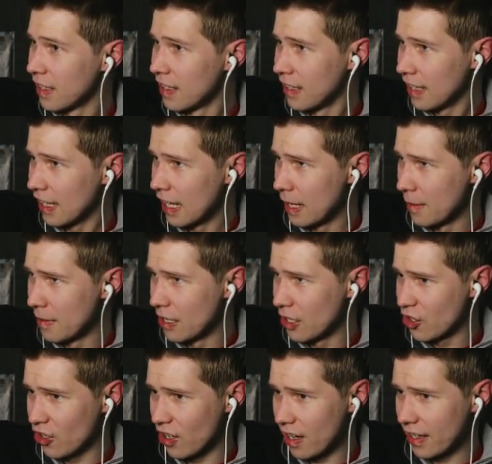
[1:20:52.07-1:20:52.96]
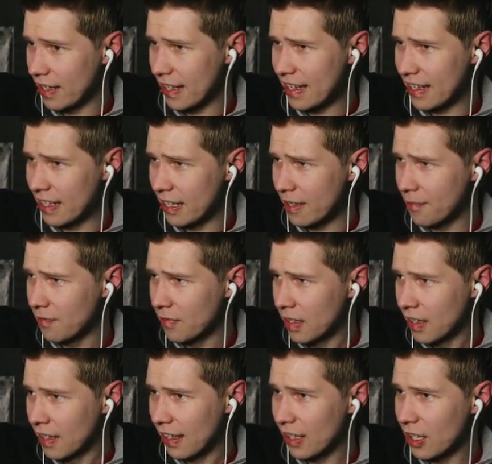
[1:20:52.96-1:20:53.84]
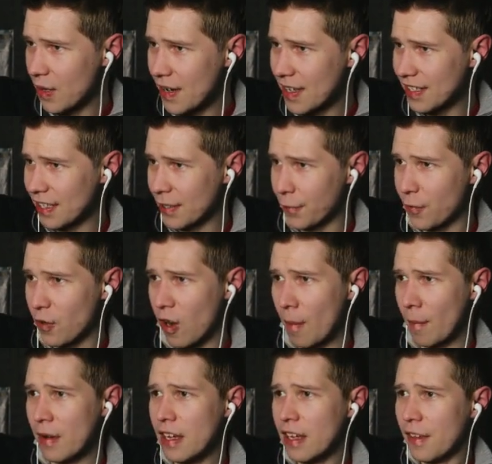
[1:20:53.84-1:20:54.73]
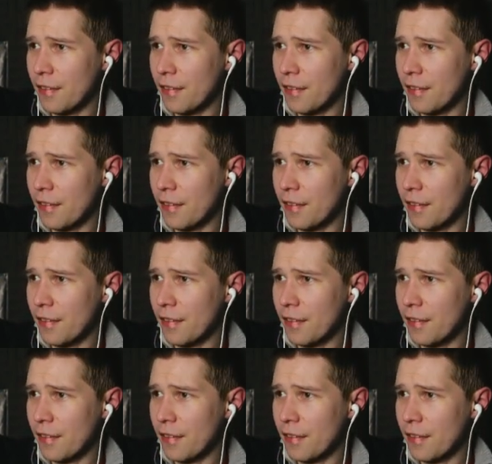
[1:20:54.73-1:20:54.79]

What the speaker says: image right here. And who is this from?